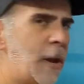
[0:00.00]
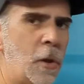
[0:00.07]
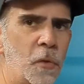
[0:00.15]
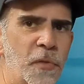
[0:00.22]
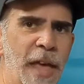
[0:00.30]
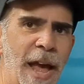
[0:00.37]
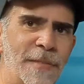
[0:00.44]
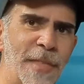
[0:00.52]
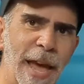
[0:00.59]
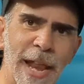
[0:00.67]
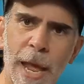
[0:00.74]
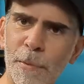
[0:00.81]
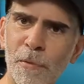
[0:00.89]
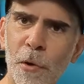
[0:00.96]
download that.
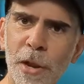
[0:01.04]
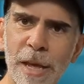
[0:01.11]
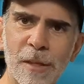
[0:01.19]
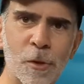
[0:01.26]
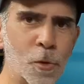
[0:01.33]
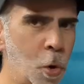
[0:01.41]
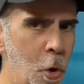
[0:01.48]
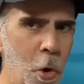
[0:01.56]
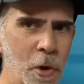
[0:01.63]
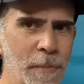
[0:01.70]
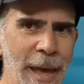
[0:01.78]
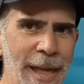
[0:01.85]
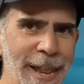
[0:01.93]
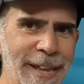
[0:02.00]
That happens very easy. It's
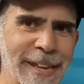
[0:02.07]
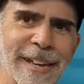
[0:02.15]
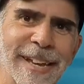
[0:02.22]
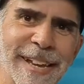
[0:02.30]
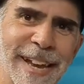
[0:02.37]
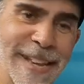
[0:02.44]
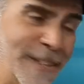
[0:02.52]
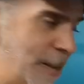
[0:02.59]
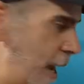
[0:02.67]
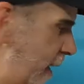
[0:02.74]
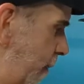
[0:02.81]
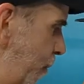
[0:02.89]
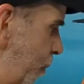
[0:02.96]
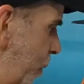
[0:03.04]
all automatic and
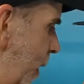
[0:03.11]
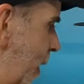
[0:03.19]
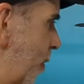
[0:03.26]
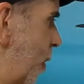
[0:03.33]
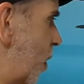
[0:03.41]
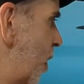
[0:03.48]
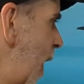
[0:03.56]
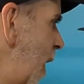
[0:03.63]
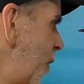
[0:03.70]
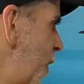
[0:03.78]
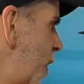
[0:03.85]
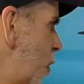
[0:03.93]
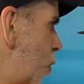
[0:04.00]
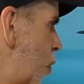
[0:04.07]
done. The
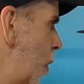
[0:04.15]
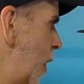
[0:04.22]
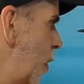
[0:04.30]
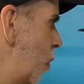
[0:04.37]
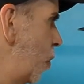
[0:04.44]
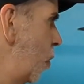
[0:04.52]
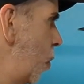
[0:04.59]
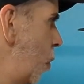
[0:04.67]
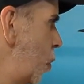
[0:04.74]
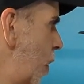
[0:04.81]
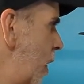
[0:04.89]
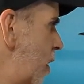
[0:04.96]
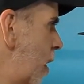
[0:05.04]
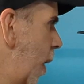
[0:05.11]
second thing you do need to
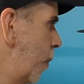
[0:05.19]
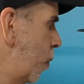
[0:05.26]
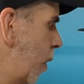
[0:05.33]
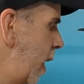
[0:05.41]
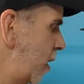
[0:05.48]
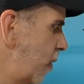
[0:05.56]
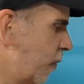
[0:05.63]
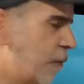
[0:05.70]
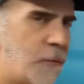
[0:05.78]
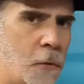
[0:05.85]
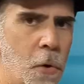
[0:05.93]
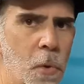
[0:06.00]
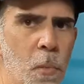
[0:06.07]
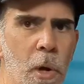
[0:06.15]
do is you need to upgrade the
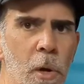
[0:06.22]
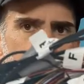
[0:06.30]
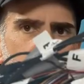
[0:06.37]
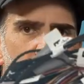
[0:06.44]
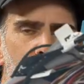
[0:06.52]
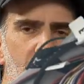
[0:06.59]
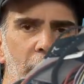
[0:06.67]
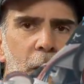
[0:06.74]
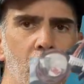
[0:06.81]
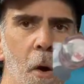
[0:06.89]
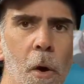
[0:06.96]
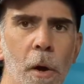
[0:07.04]
firmware on